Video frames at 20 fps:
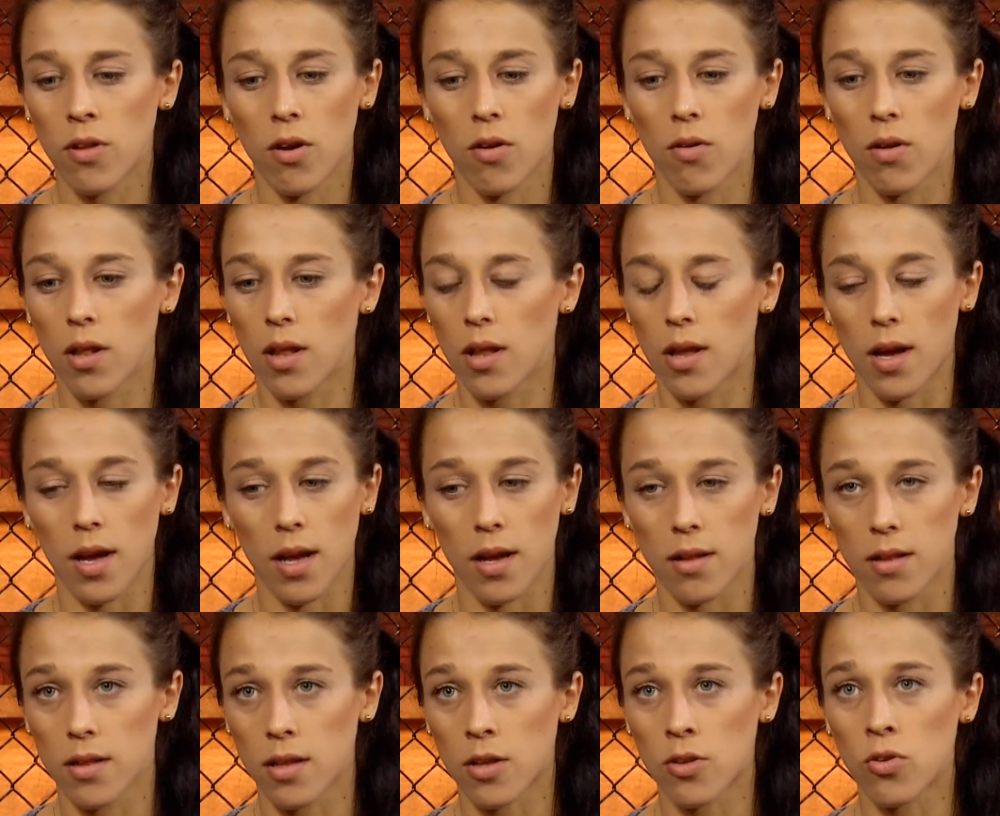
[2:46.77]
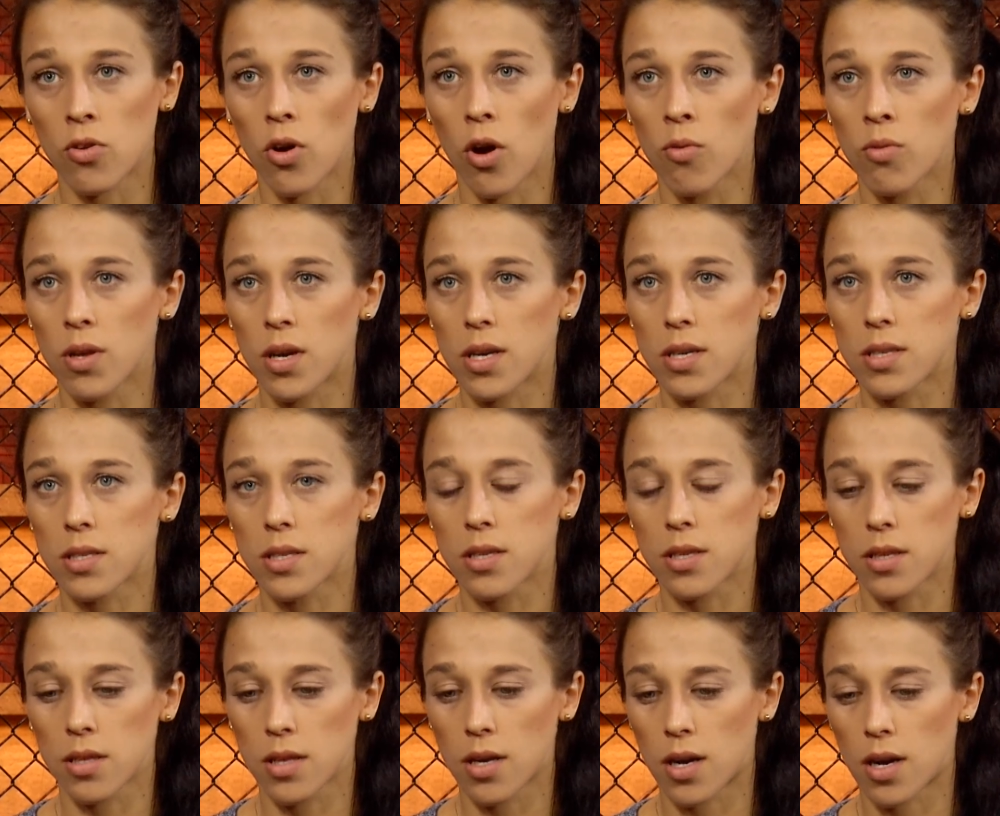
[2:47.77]
know, like the new owners,
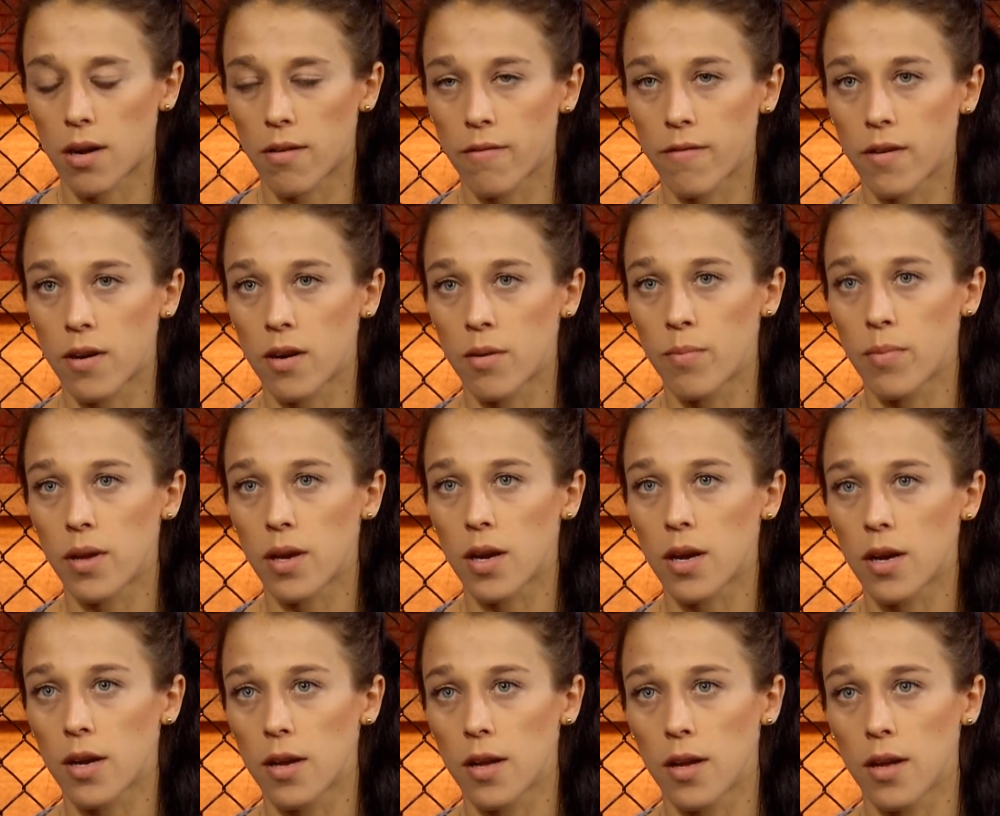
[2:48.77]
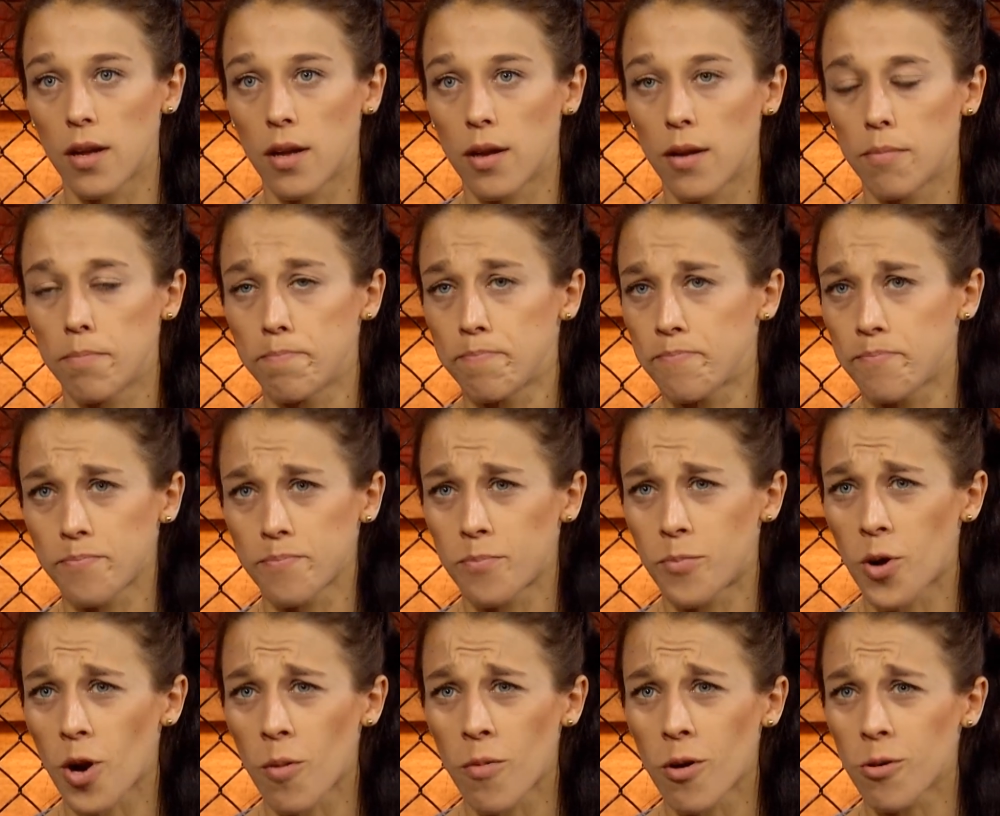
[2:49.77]
they are very big
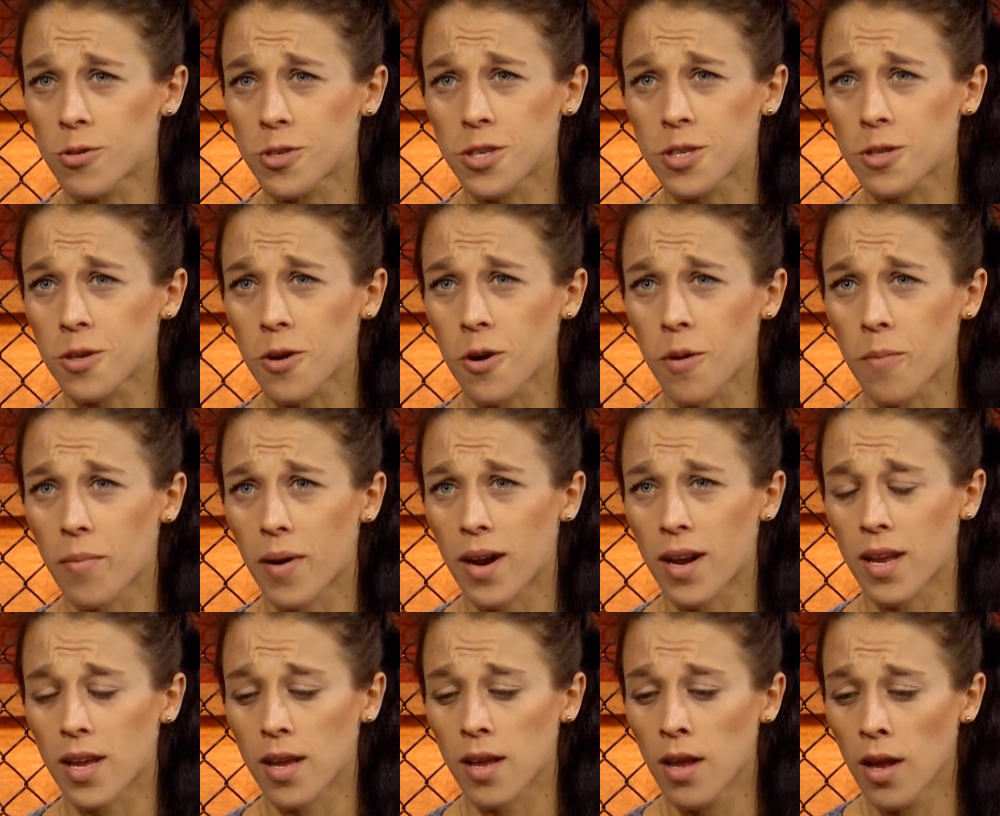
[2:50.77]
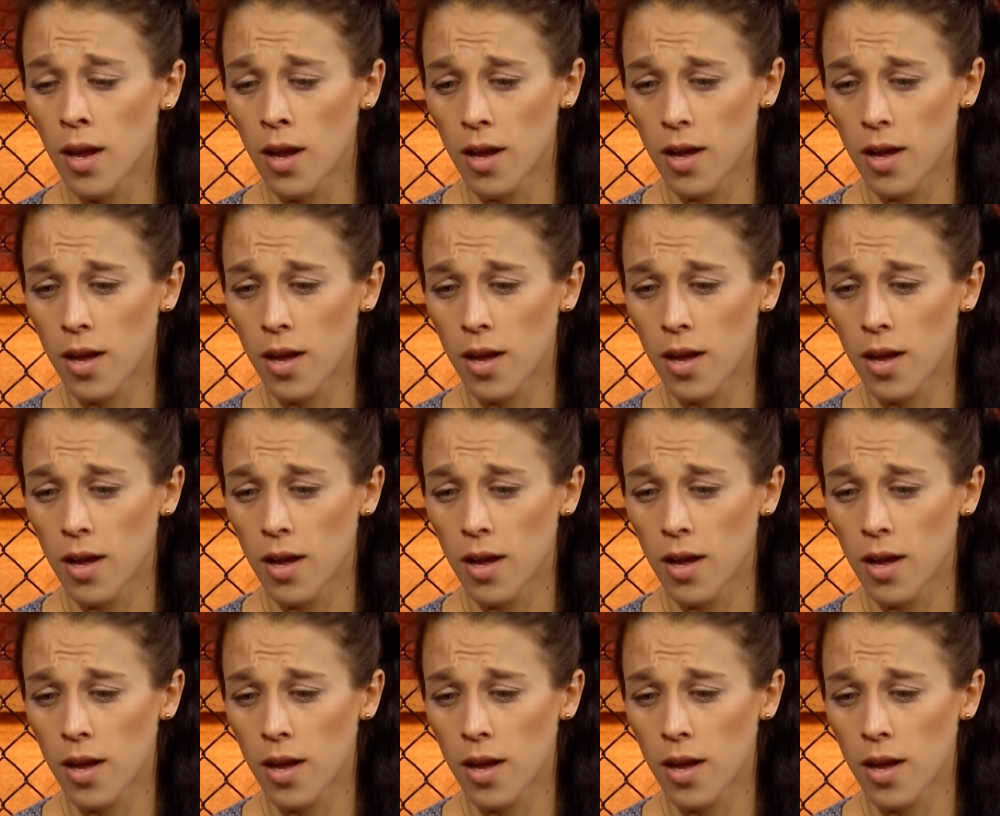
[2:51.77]
promotion company.